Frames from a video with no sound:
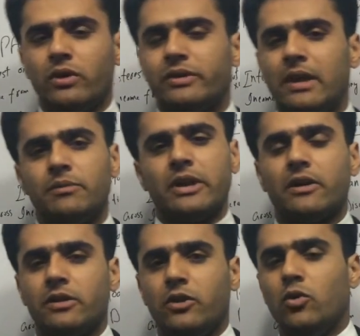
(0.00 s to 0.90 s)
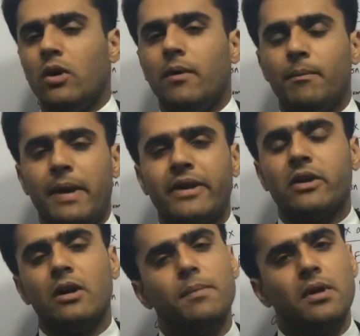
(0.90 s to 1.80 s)
are same sex and you are married
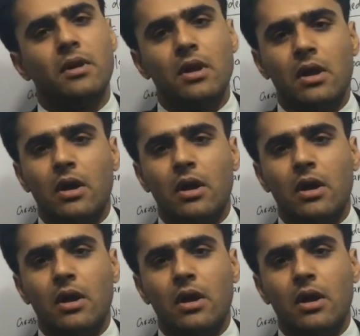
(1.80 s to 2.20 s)
couple,